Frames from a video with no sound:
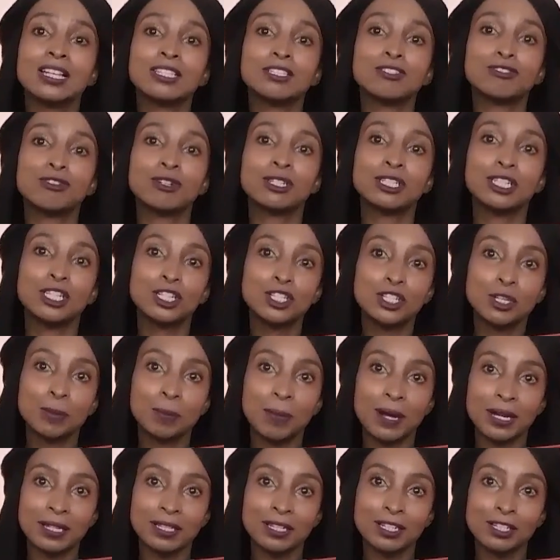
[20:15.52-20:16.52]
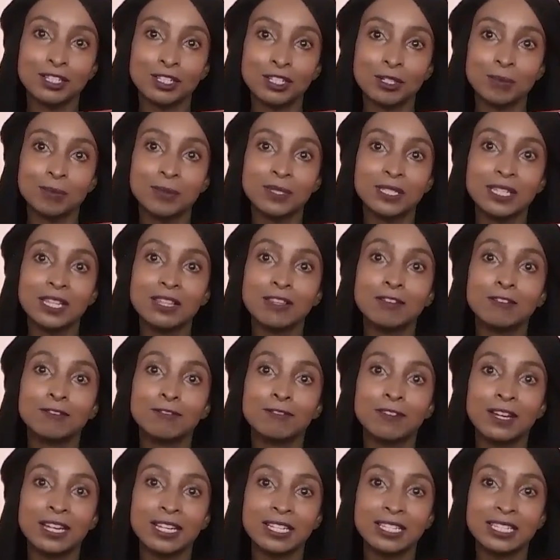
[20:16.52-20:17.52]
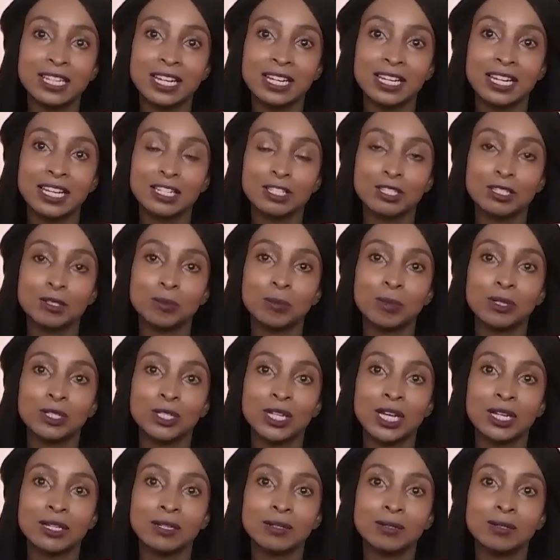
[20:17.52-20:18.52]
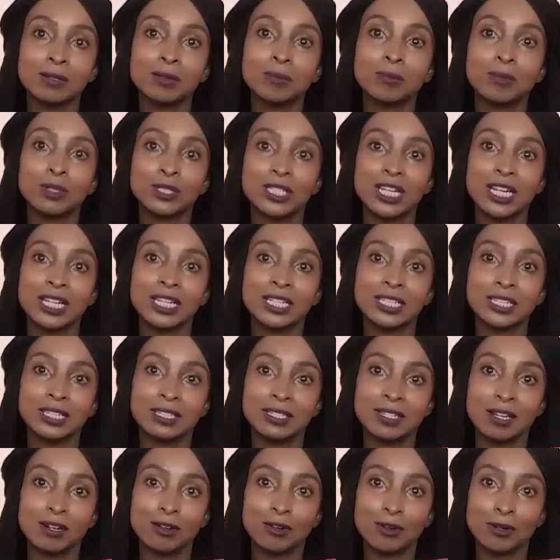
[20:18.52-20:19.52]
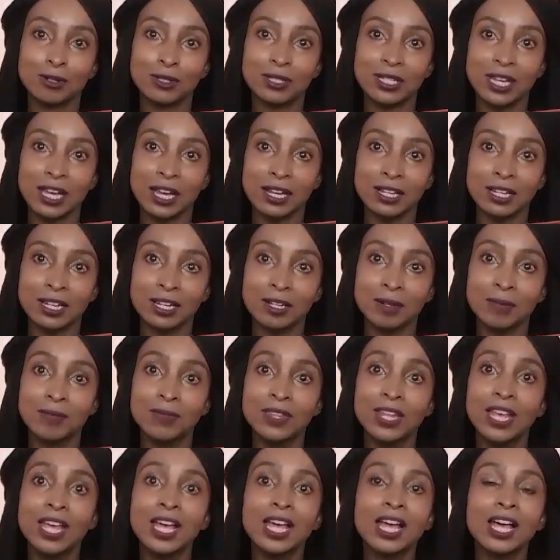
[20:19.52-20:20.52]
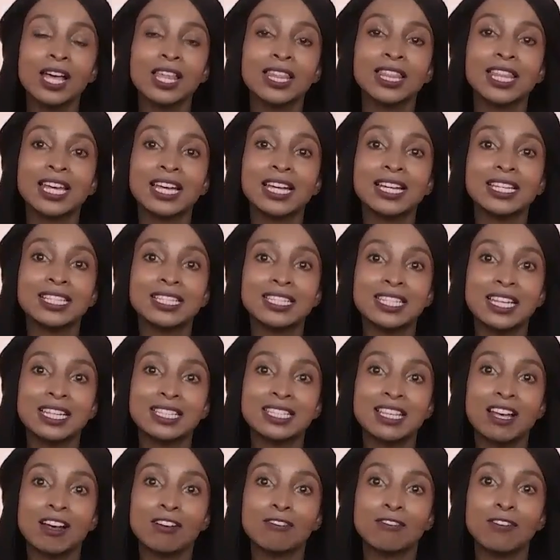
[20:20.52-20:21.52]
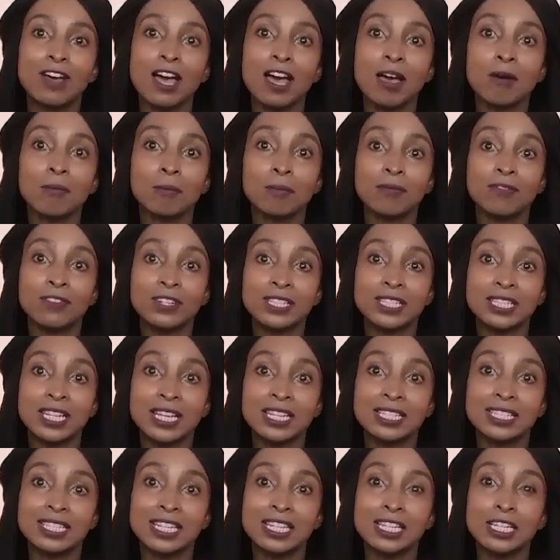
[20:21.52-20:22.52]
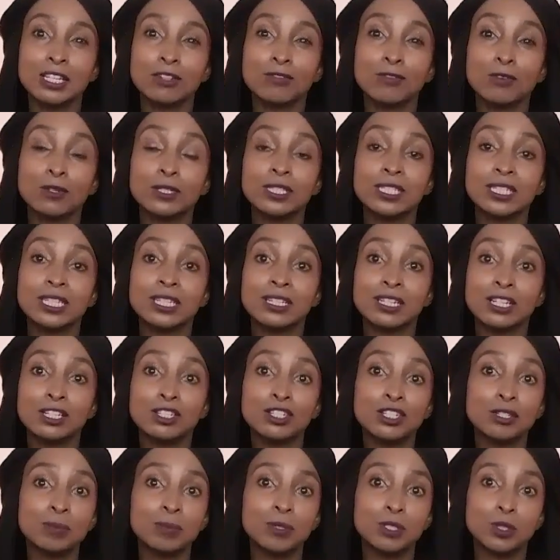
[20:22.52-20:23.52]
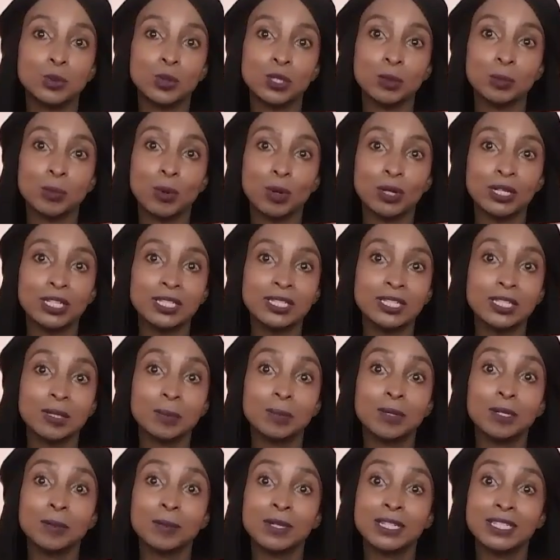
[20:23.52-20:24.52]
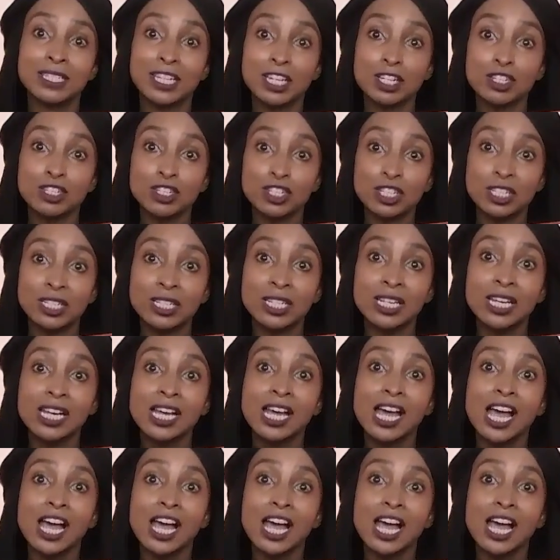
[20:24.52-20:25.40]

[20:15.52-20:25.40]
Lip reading: and strategic partnerships in the fight against maternal mortalities across Kenya. Their insights have emphasized the need for synergy between policy implementation